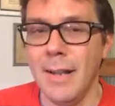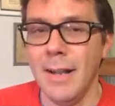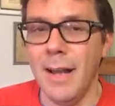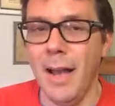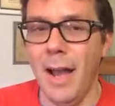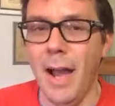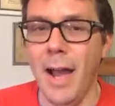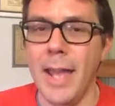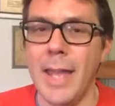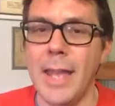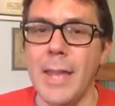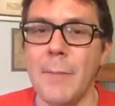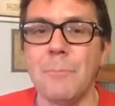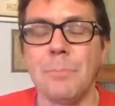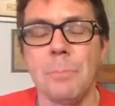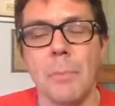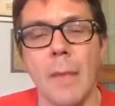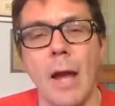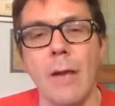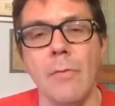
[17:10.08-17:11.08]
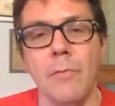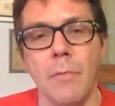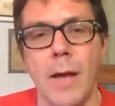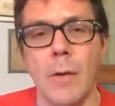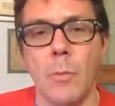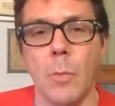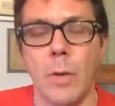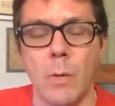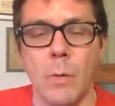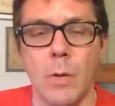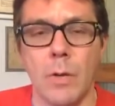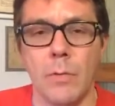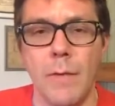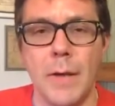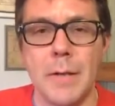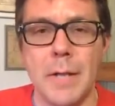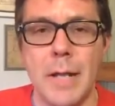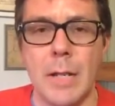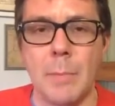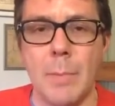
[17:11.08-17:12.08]
I find when I want to
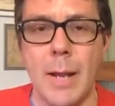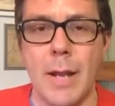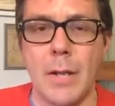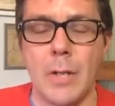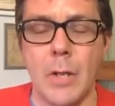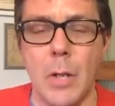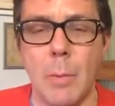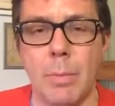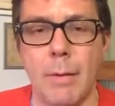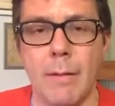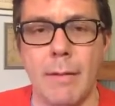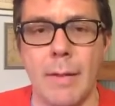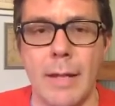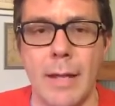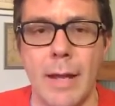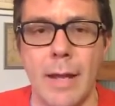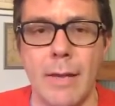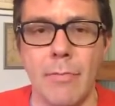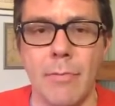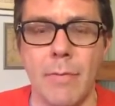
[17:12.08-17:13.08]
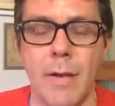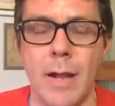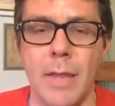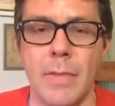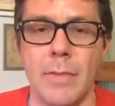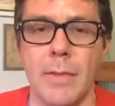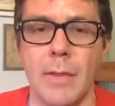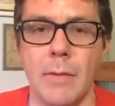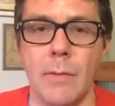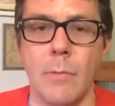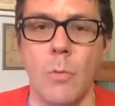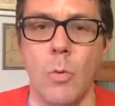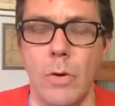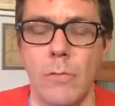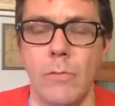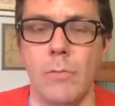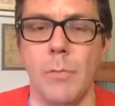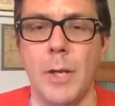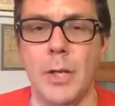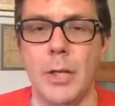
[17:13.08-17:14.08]
find out about a new plugin, I find that the more
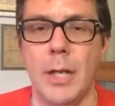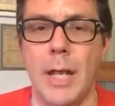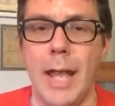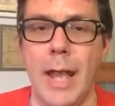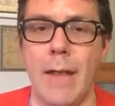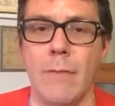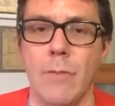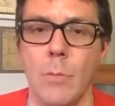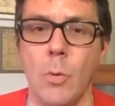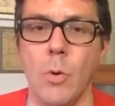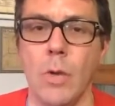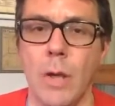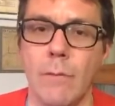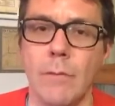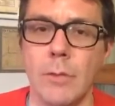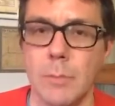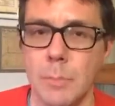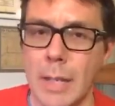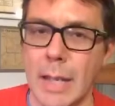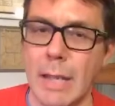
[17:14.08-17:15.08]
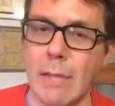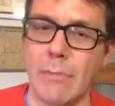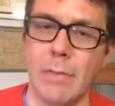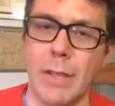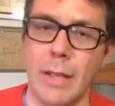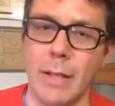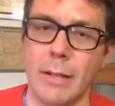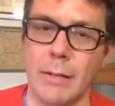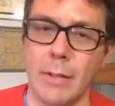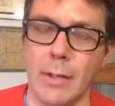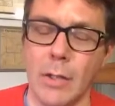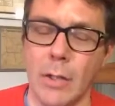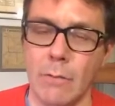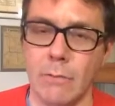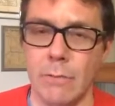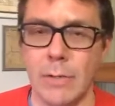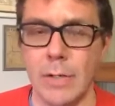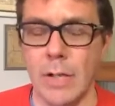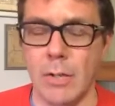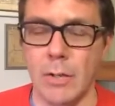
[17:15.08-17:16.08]
information I have, the more comfortable I feel. You know,
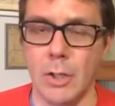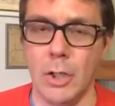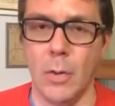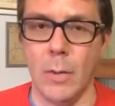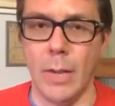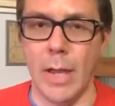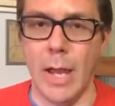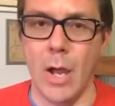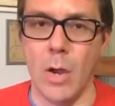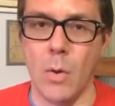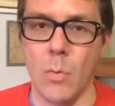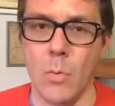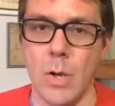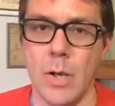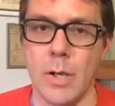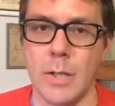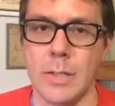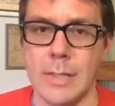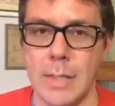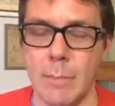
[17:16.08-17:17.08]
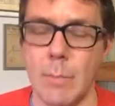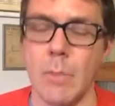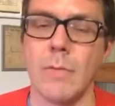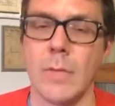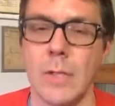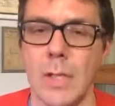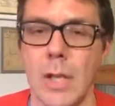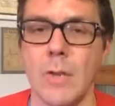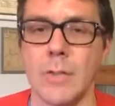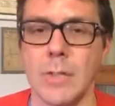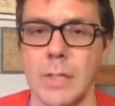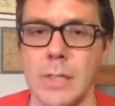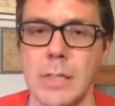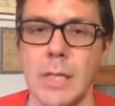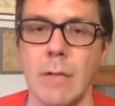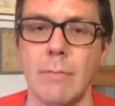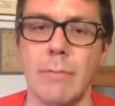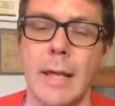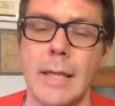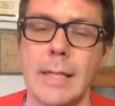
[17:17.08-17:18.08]
videos showing how it works, demo videos and
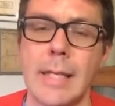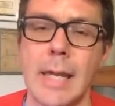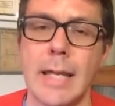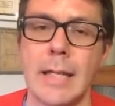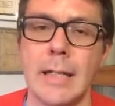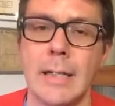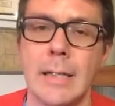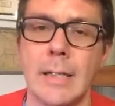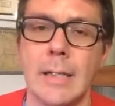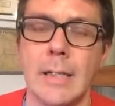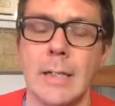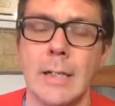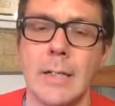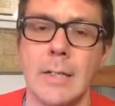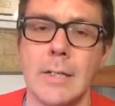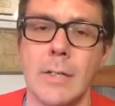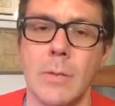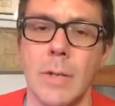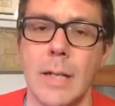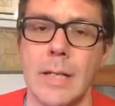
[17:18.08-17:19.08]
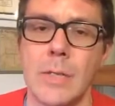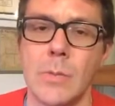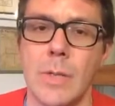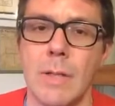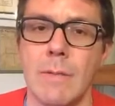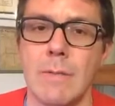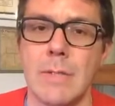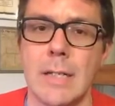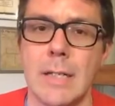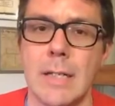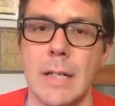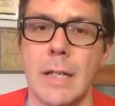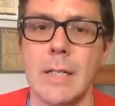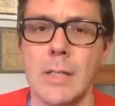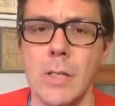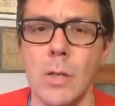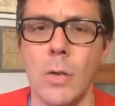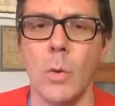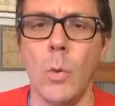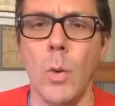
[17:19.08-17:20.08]
stuff like that. So that's what I've done. And
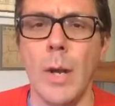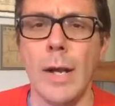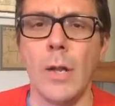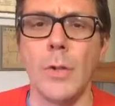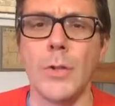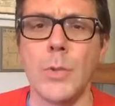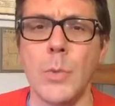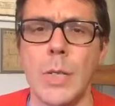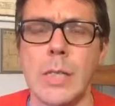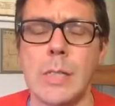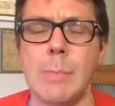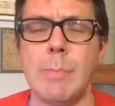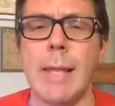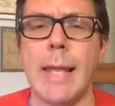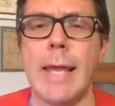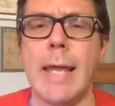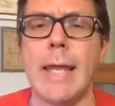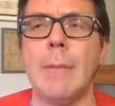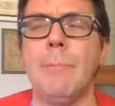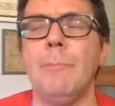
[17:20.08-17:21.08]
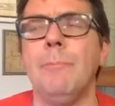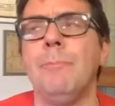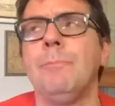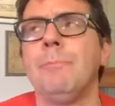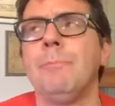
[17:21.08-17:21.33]
there's quite a lot to explain.